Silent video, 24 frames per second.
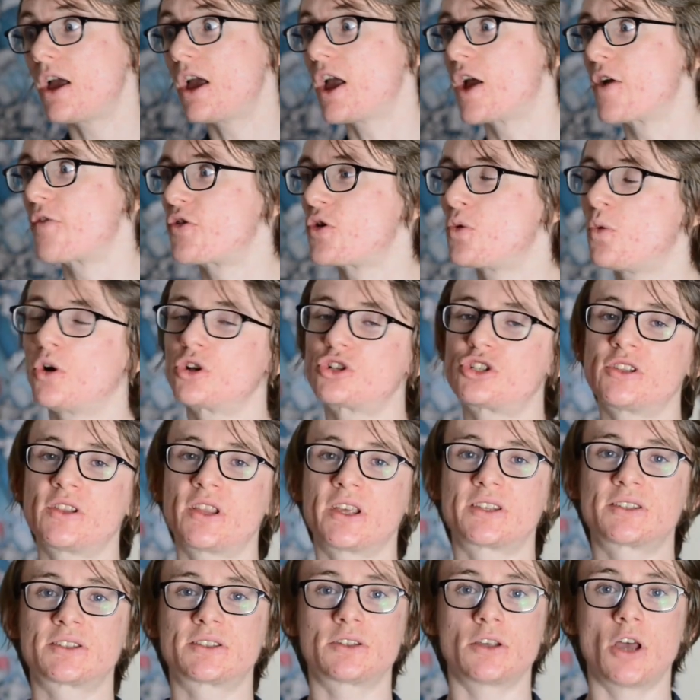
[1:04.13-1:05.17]
If you're watching
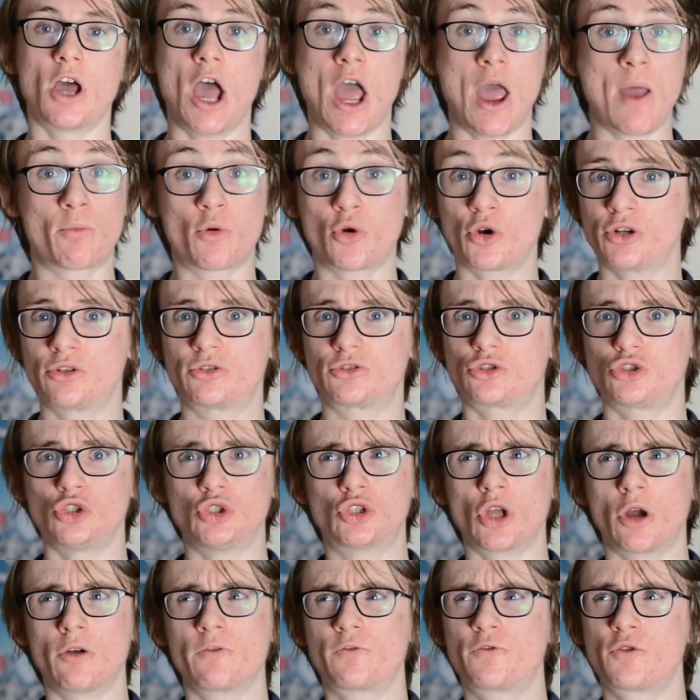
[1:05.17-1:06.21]
this, probably you
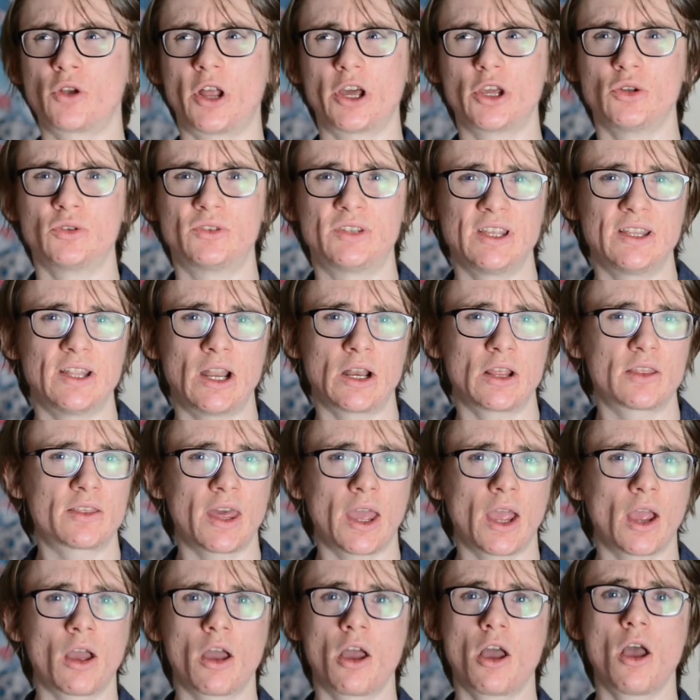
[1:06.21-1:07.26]
don't feel like you did
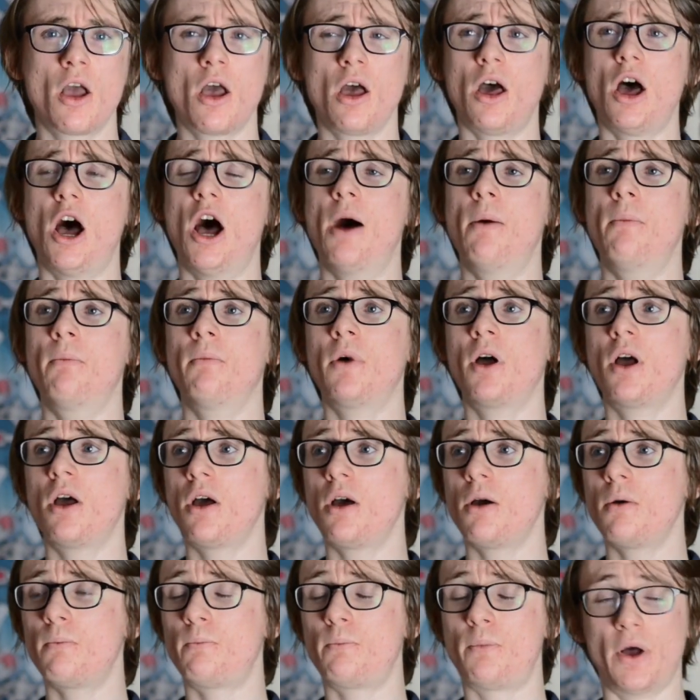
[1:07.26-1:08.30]
anything,
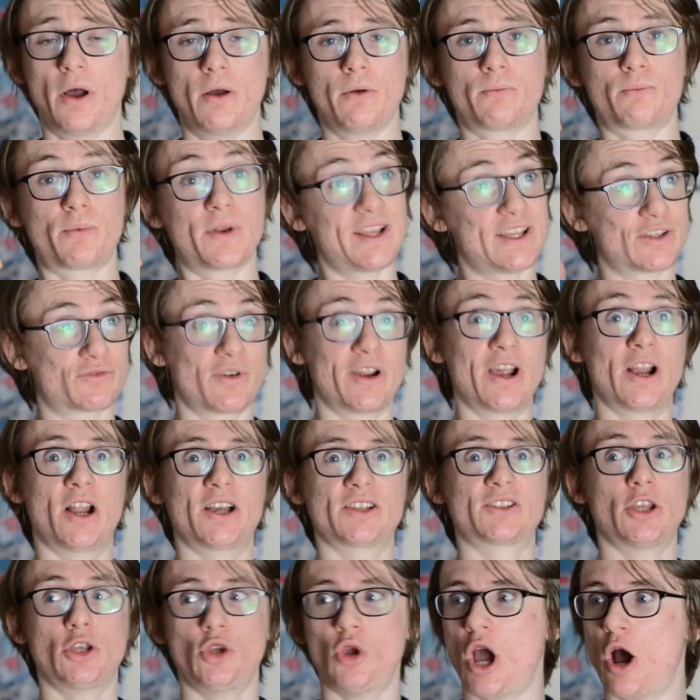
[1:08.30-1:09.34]
but please
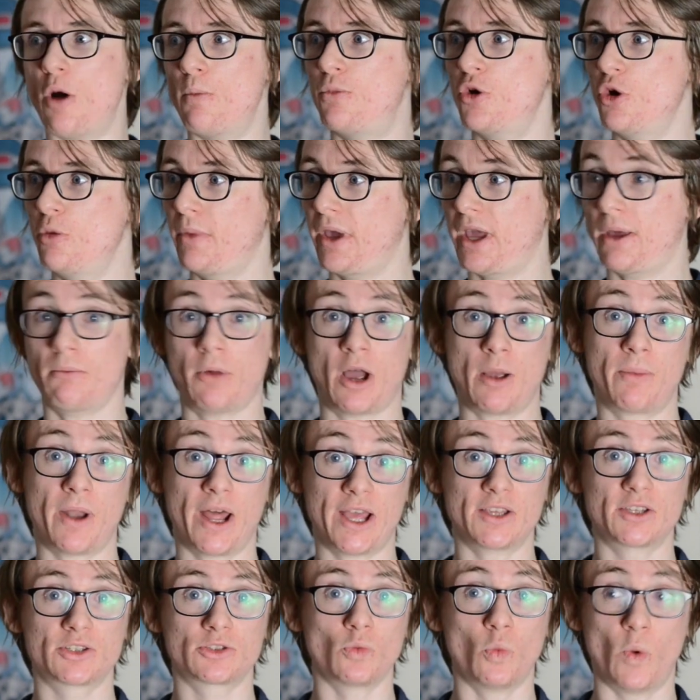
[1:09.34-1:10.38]
realise that you helped put me in my
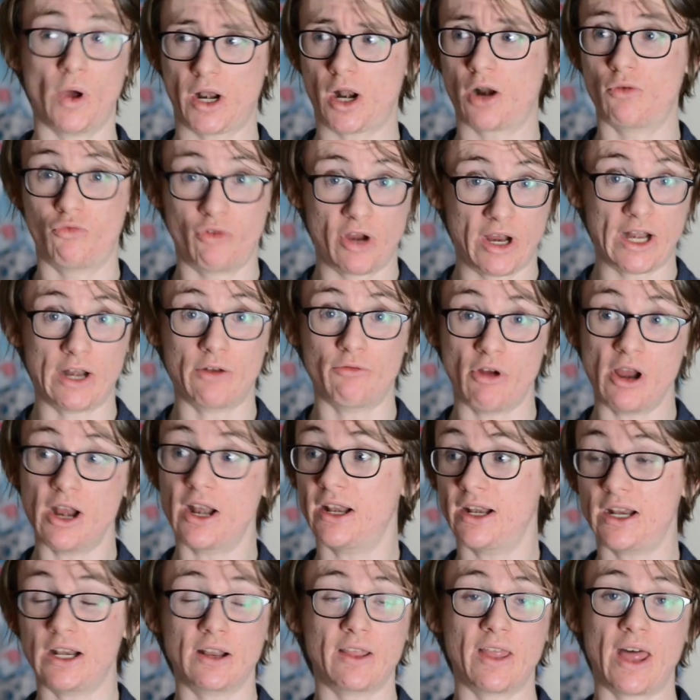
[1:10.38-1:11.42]
place when I really, really
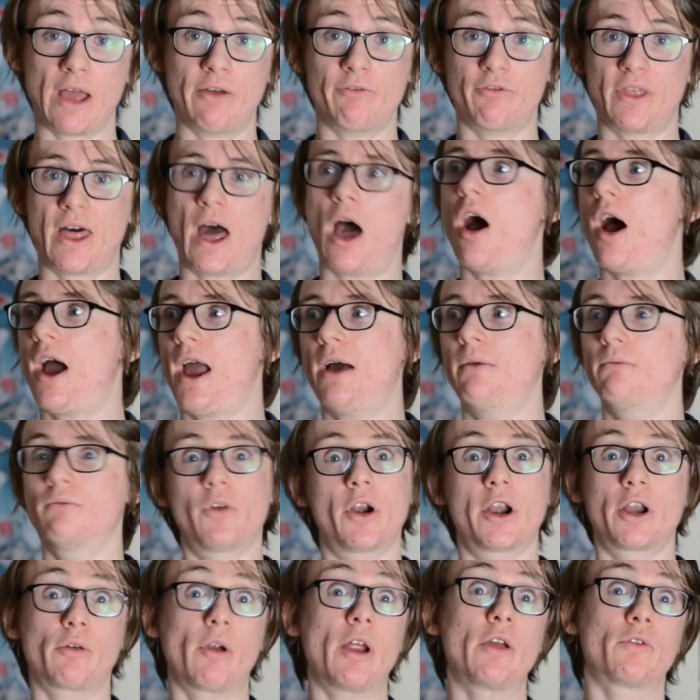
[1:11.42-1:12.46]
needed that, and for that I am
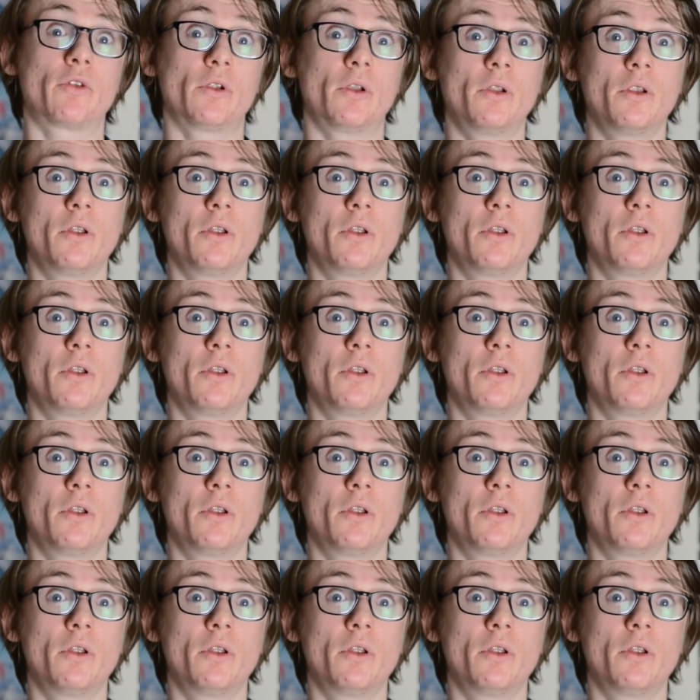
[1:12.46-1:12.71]
very grateful.